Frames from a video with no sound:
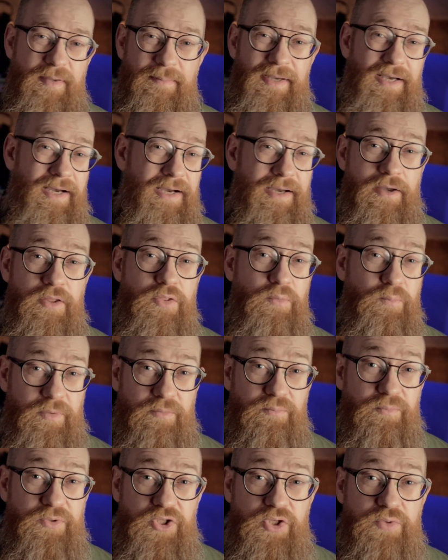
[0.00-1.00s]
bit higher than
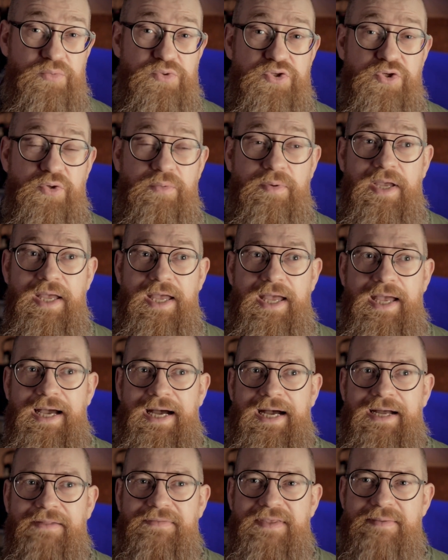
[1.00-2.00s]
what we're used to.
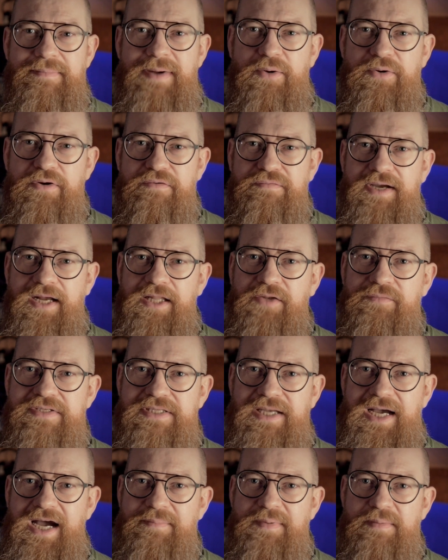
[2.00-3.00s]
And the amount of calories
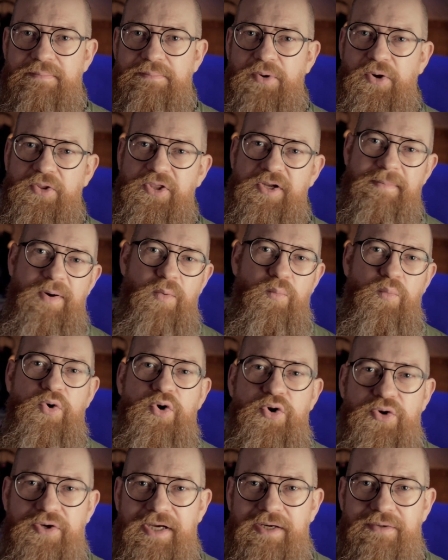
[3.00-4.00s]
that I've been burning in my
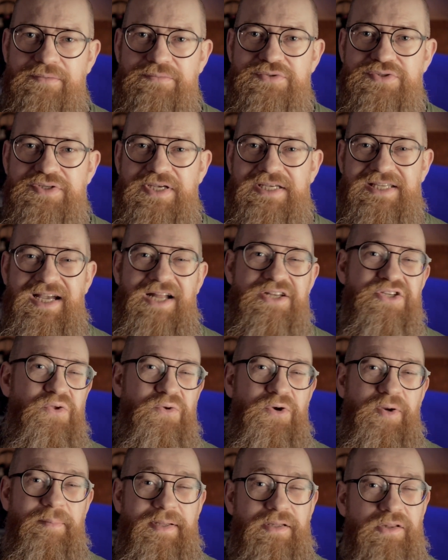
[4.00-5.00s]
workouts is actually
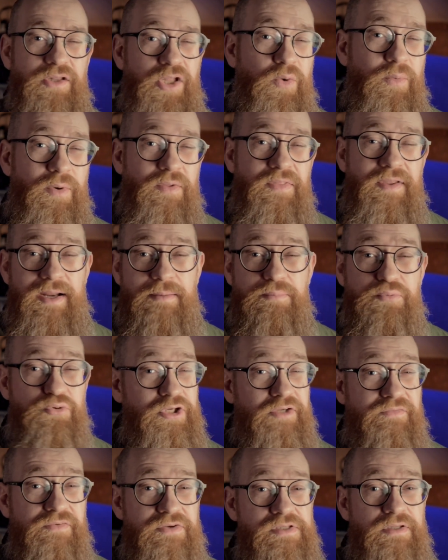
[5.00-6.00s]
going to be lower than I
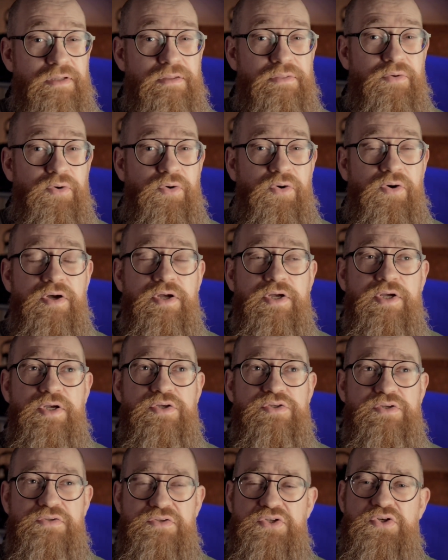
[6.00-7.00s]
previously thought.
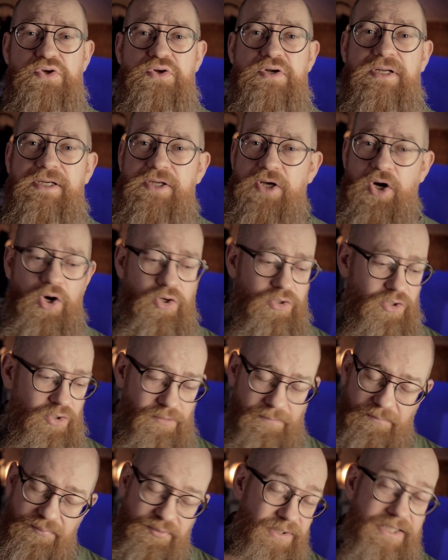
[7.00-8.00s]
So this is going to need a
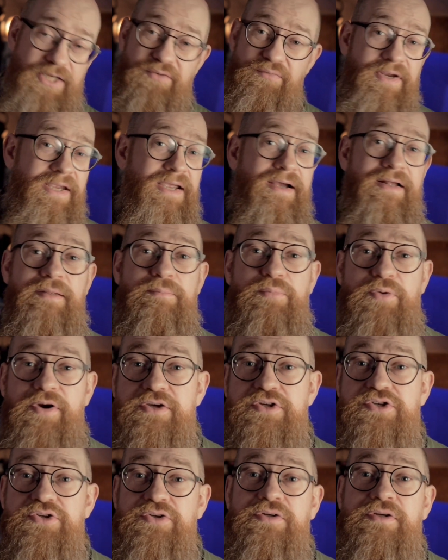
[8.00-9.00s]
complete
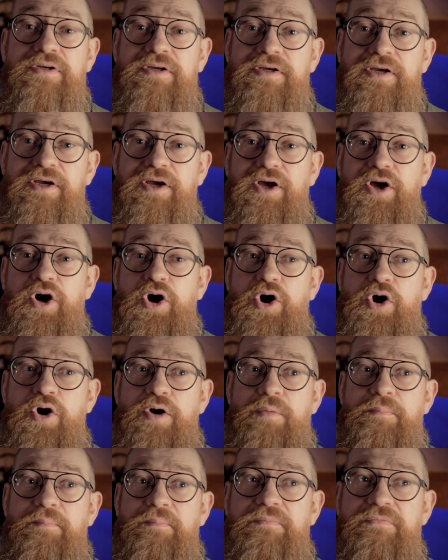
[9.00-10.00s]
recalibration
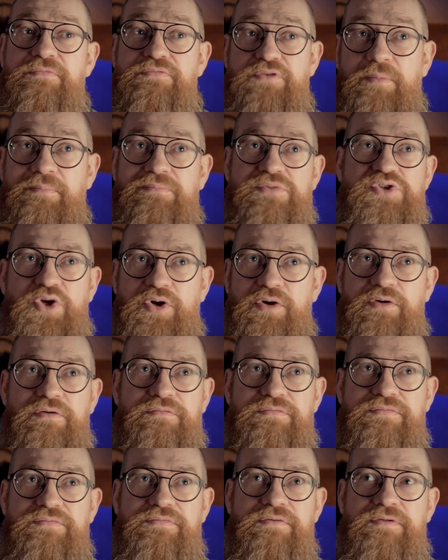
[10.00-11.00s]
from sort
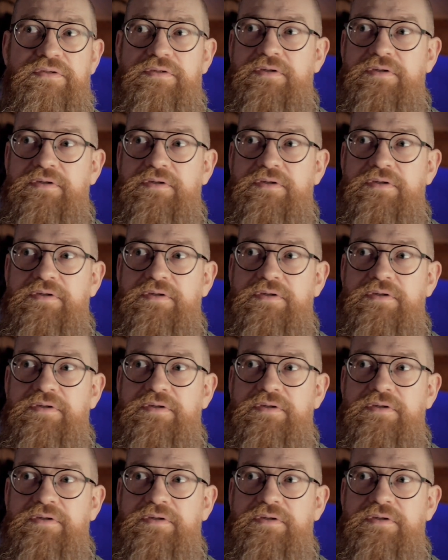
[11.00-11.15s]
of...